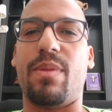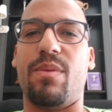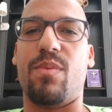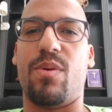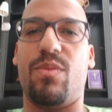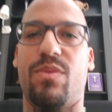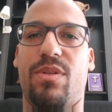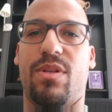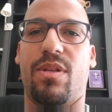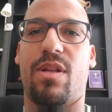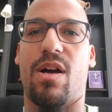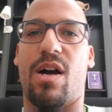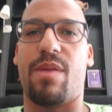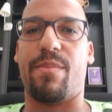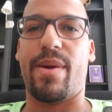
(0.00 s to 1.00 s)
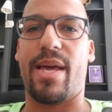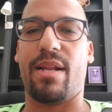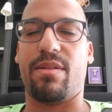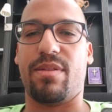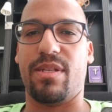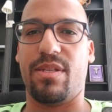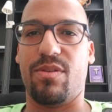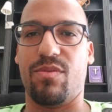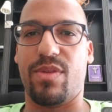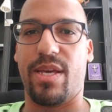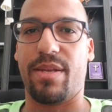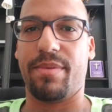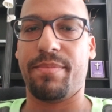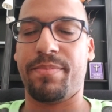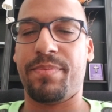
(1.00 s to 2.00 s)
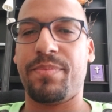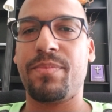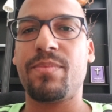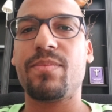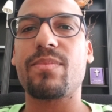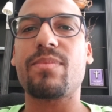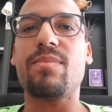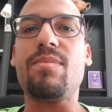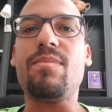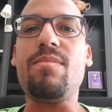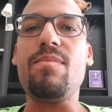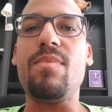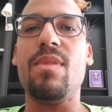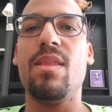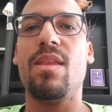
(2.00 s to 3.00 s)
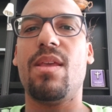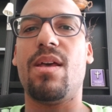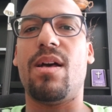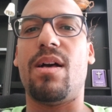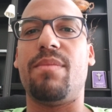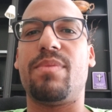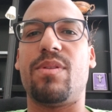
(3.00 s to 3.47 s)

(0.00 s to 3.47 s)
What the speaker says: won't automatically do that.